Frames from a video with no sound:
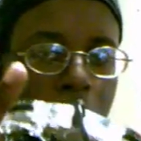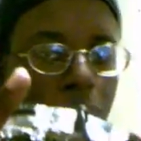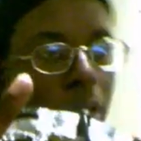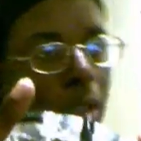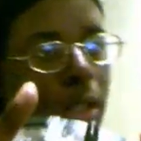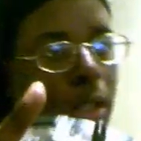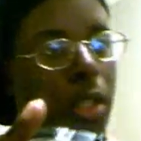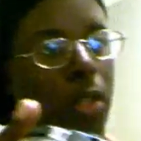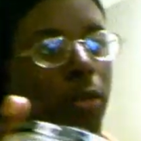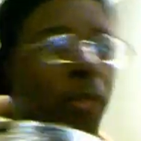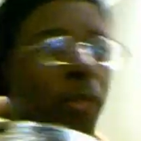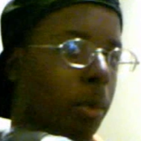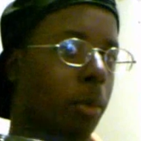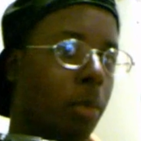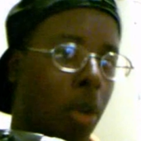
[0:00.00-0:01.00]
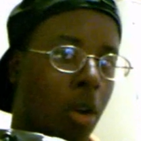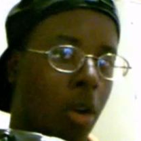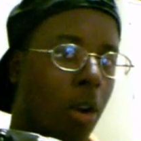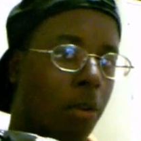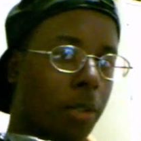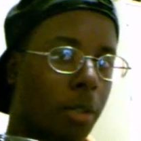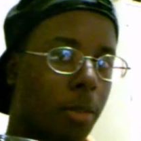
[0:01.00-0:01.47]
other than flipping a bird
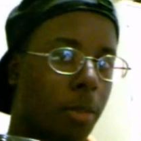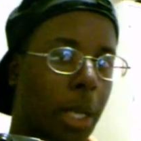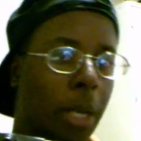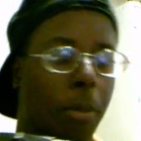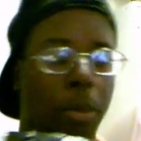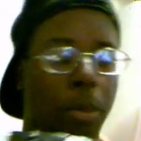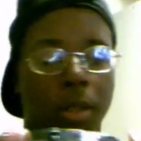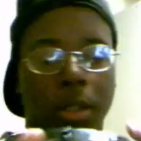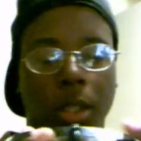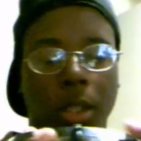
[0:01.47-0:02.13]
off somebody, but